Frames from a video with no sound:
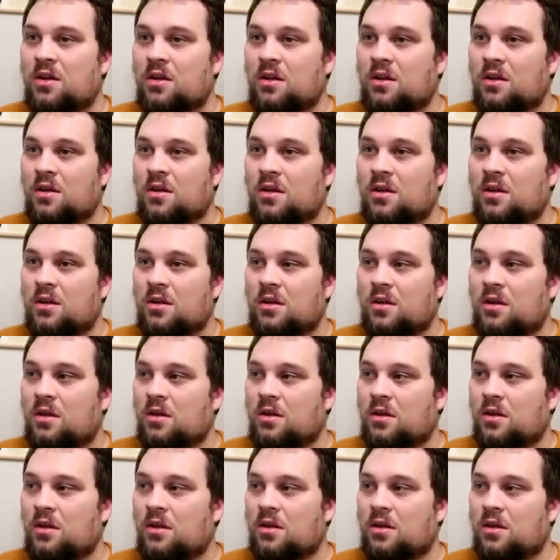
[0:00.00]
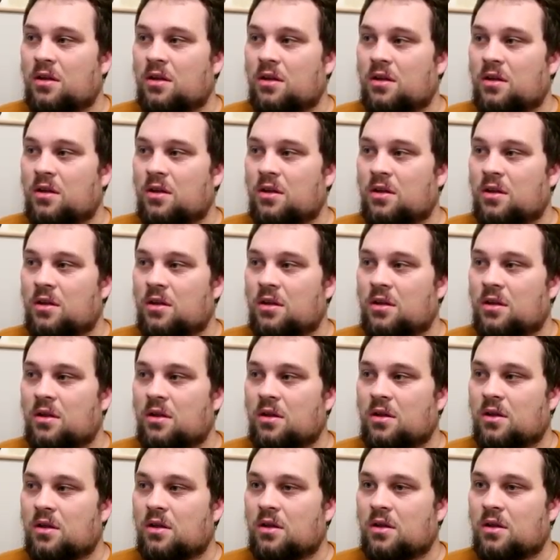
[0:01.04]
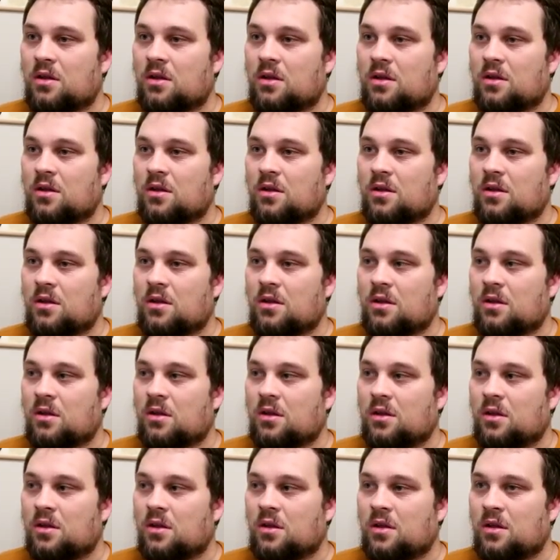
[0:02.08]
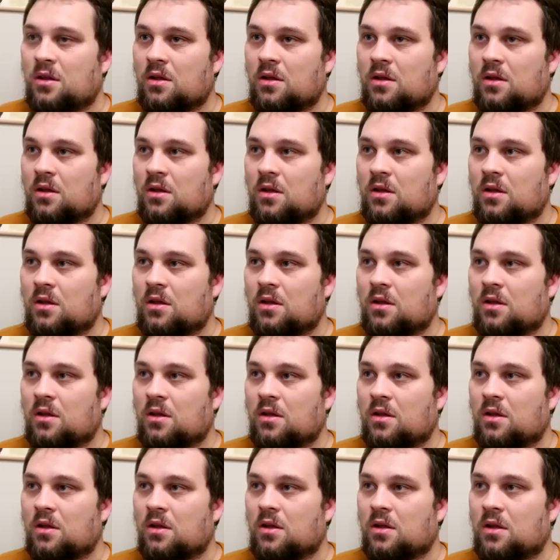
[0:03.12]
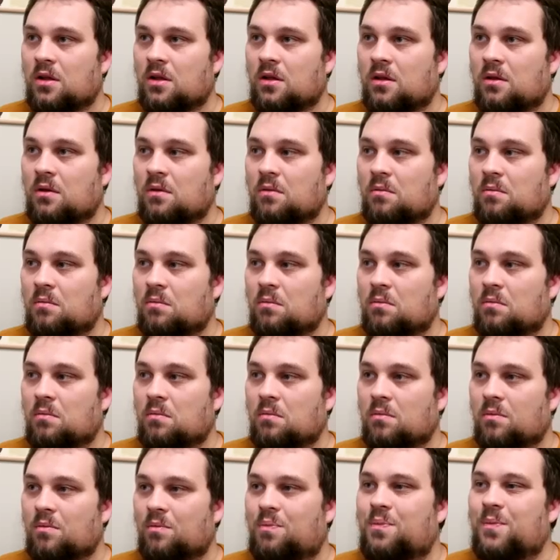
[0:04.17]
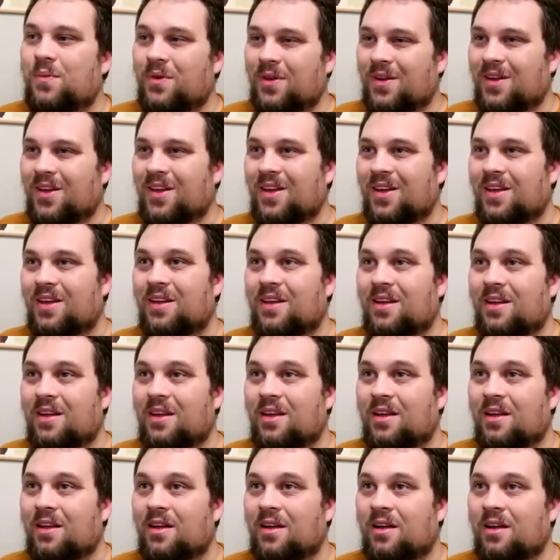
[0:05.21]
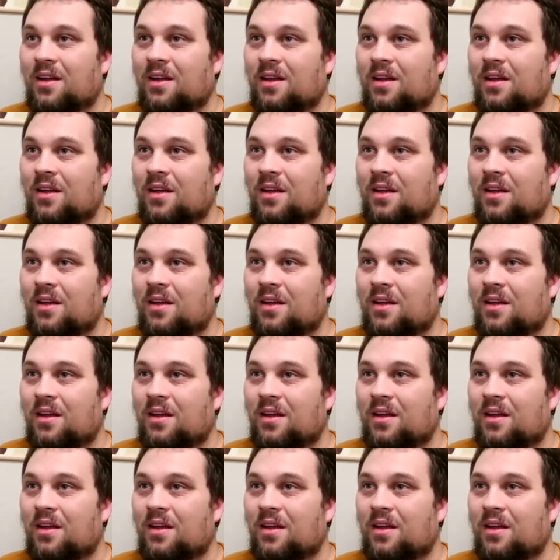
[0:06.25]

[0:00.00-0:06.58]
No one is speaking in this clip.